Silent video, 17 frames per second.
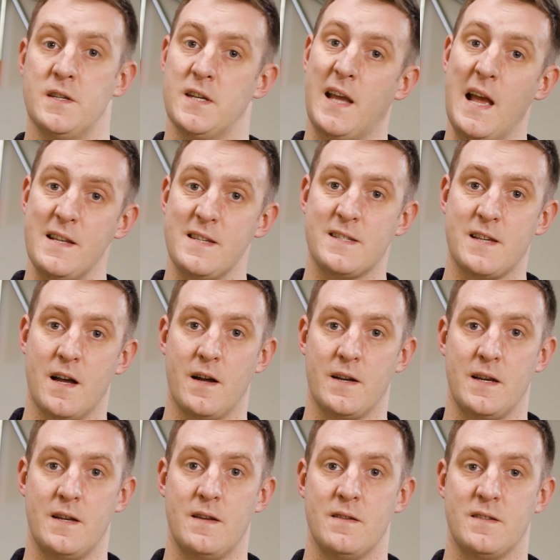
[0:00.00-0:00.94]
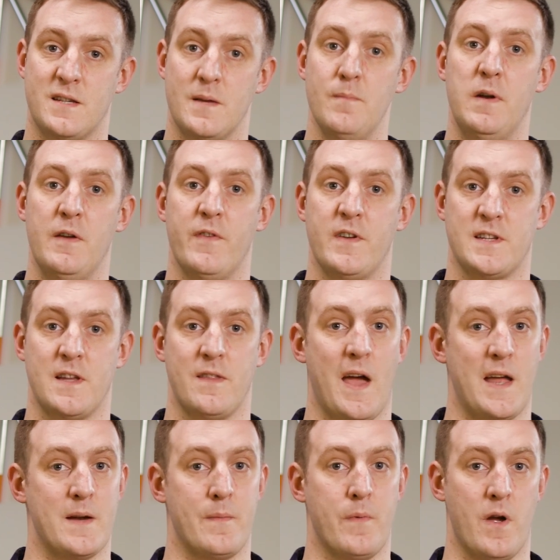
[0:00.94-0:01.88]
To get started, simply visit
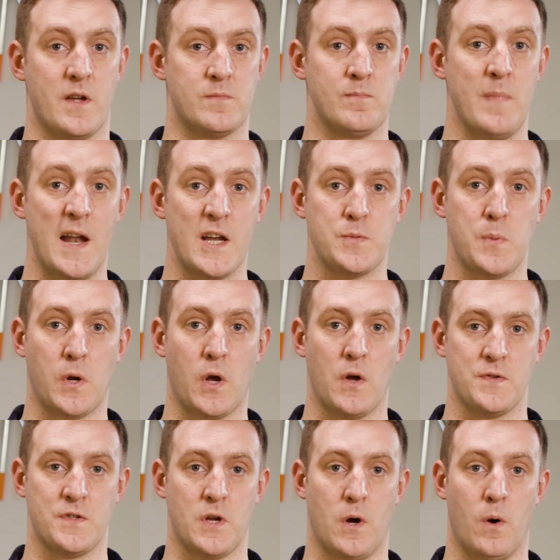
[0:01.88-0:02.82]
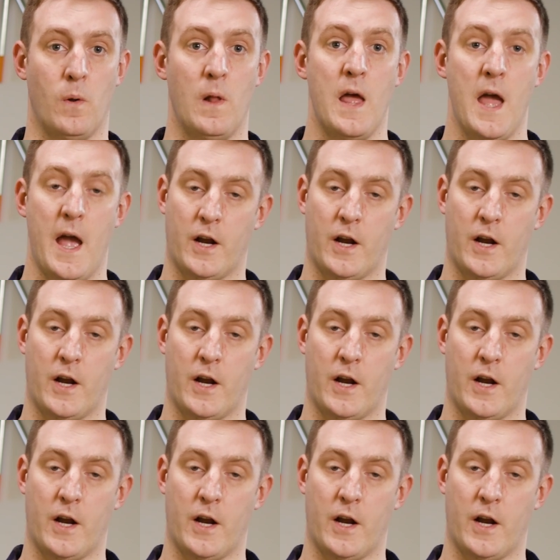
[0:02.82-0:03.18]
the AWS Management Console